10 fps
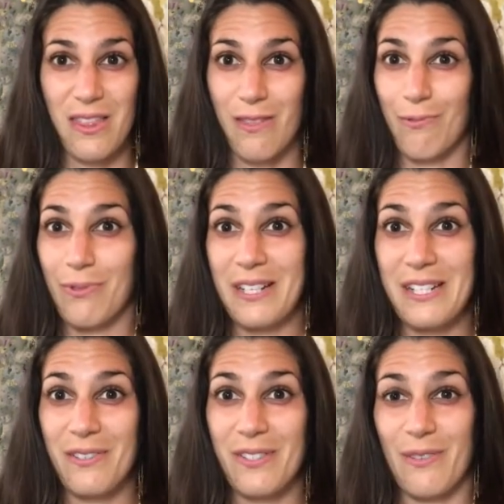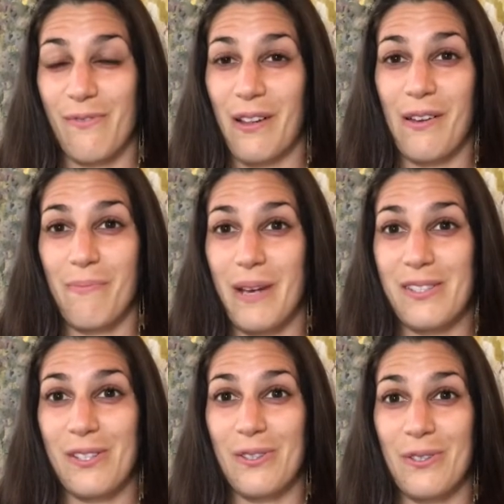3-year
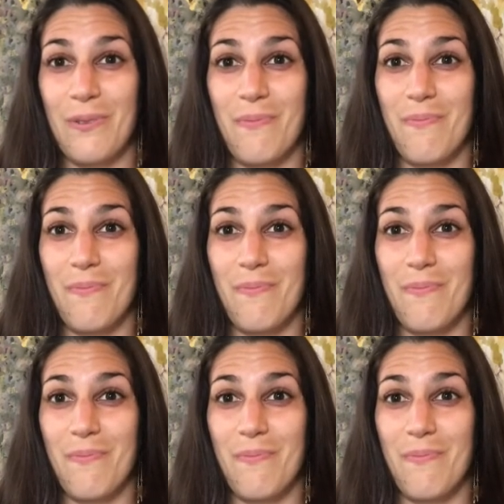developmental